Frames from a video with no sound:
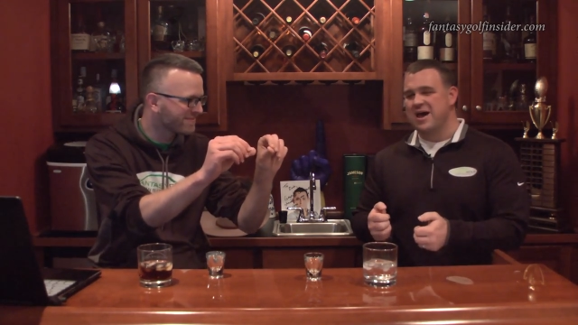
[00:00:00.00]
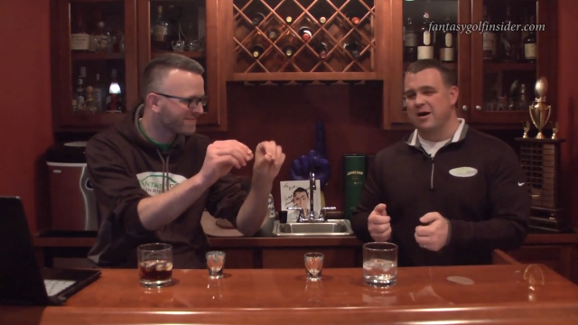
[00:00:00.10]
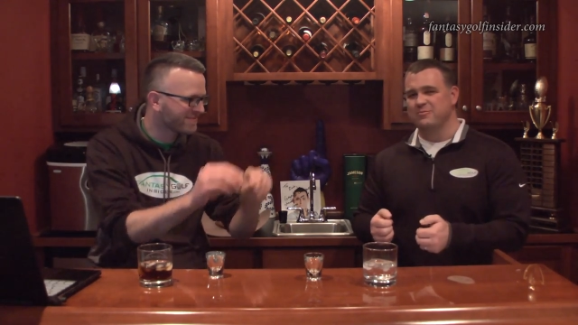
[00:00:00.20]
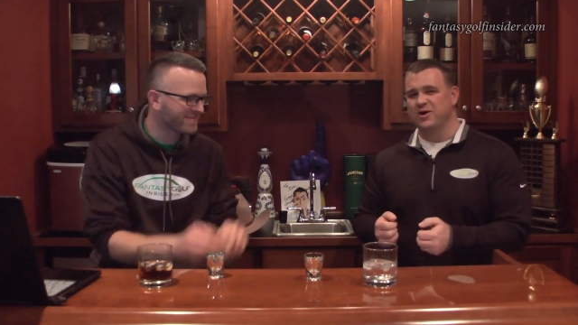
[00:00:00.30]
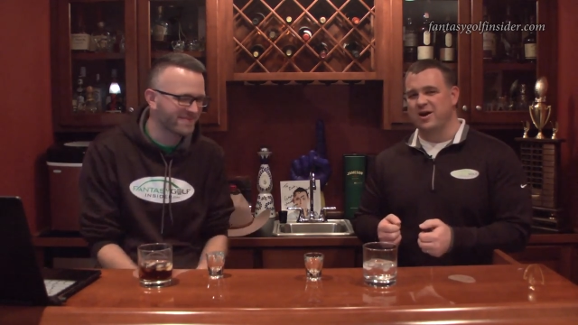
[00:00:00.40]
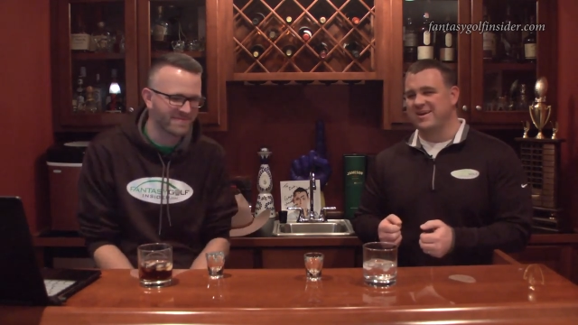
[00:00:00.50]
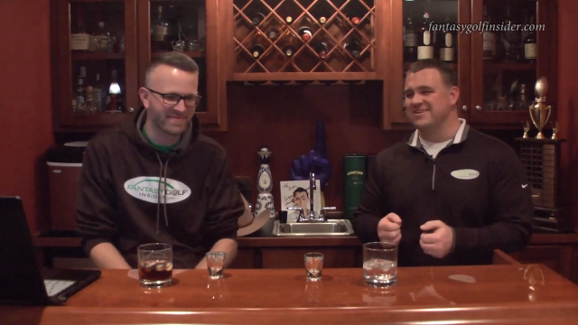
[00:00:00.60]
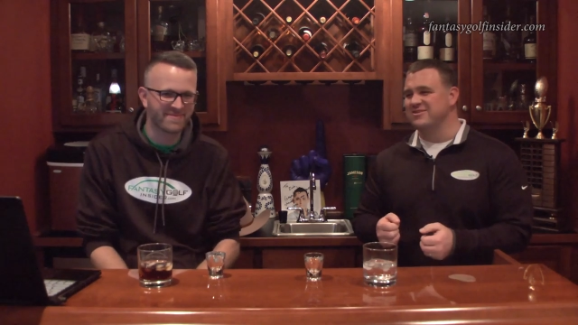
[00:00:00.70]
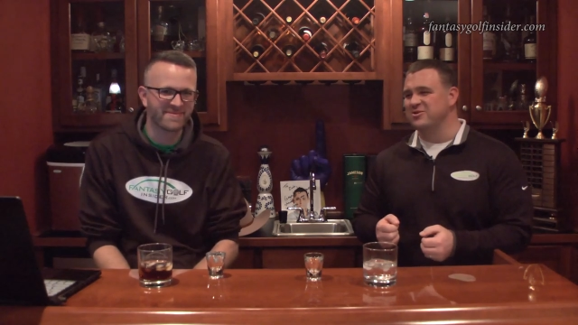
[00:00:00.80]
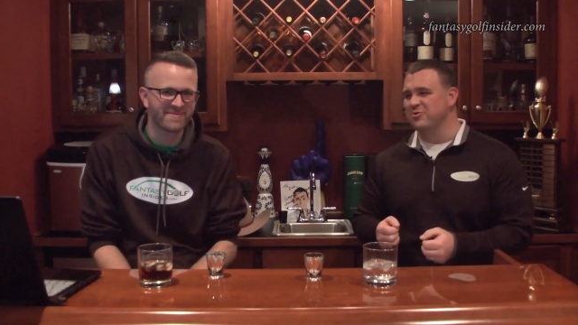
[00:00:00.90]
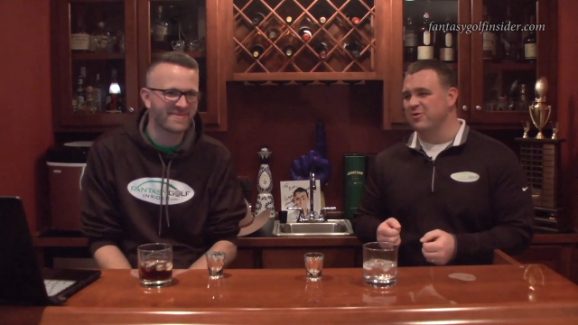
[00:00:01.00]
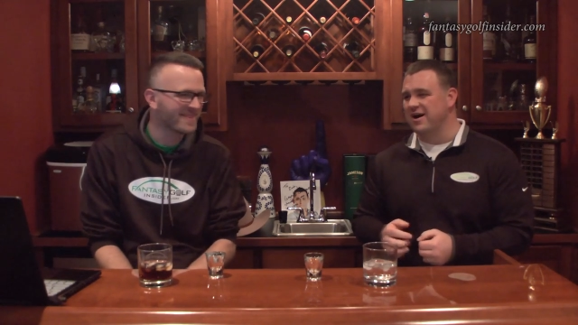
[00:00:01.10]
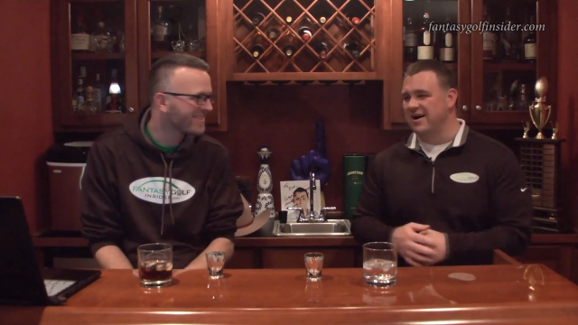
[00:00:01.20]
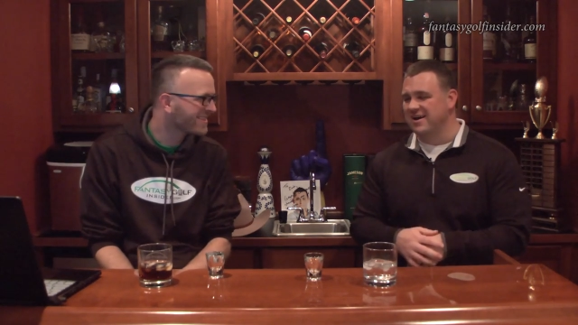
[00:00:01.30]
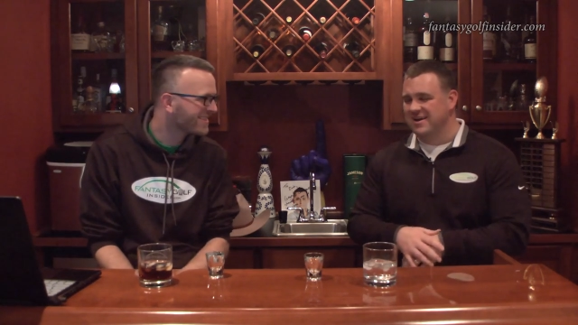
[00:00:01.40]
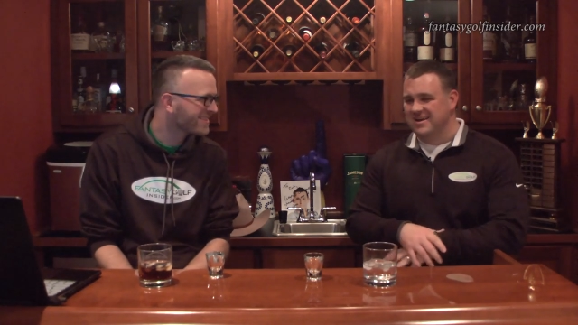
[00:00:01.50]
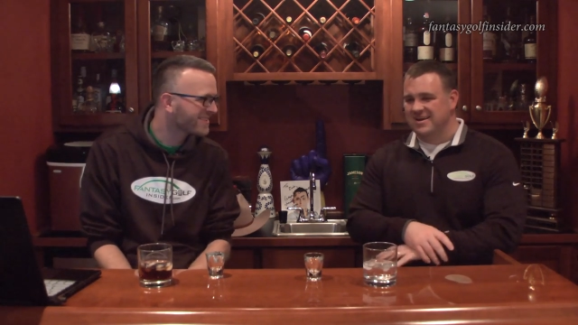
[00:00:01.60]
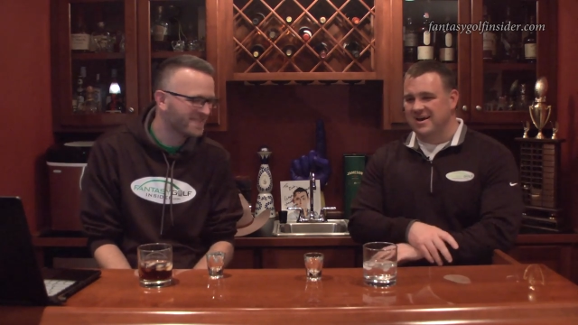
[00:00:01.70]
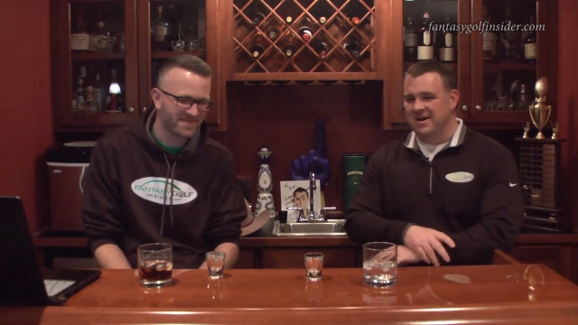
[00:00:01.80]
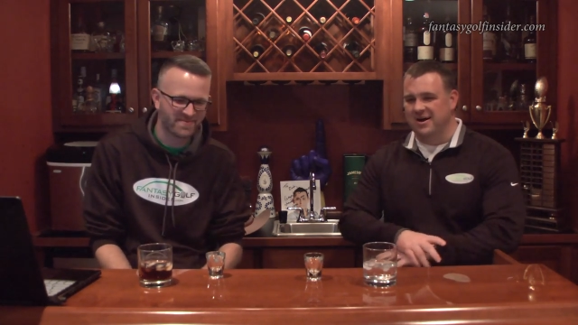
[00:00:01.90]
Speaker 1: I'm talking to. Uh,
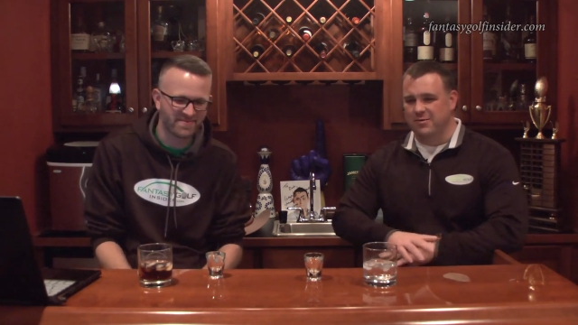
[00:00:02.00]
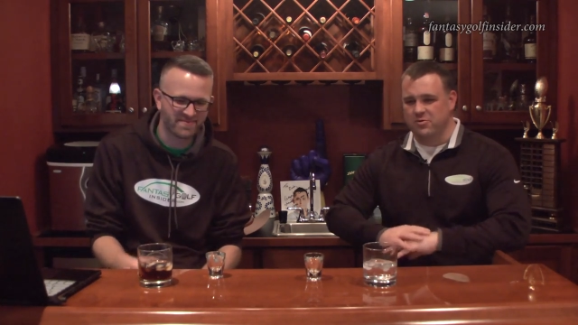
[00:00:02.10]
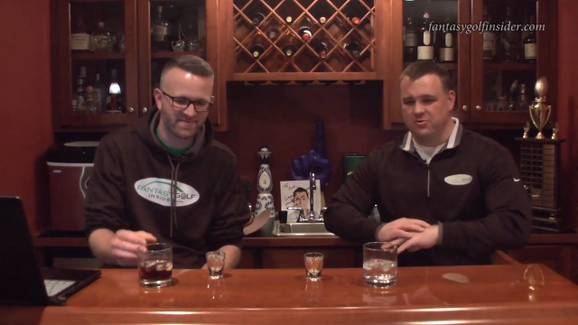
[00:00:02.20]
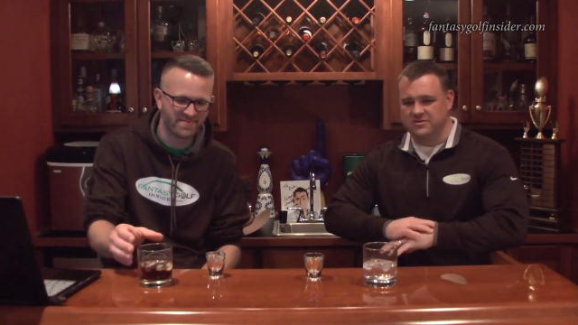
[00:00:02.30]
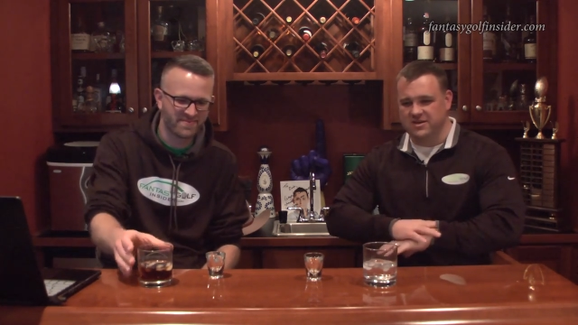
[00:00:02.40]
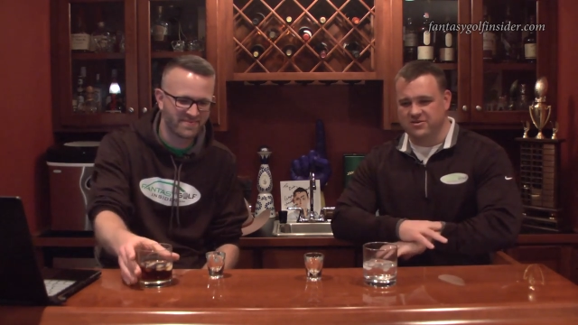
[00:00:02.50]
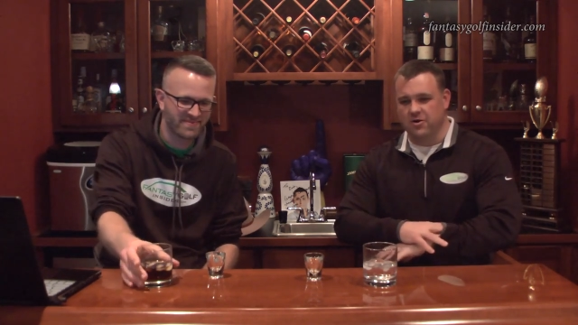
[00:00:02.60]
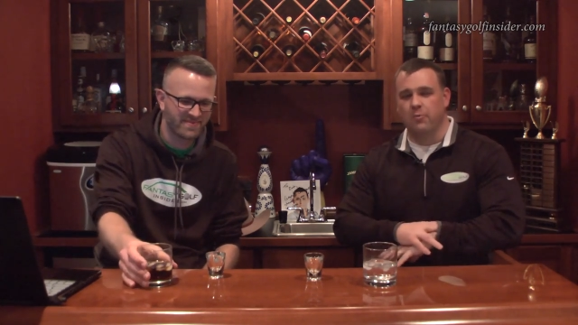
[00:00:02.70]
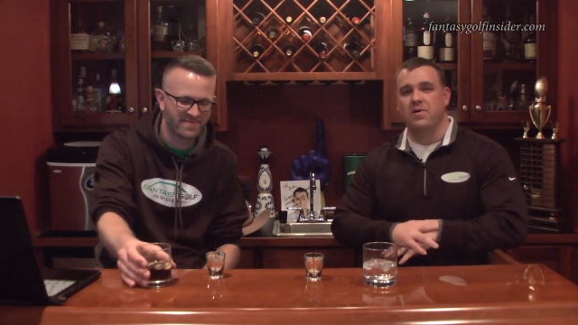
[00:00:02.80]
um, who was I talking?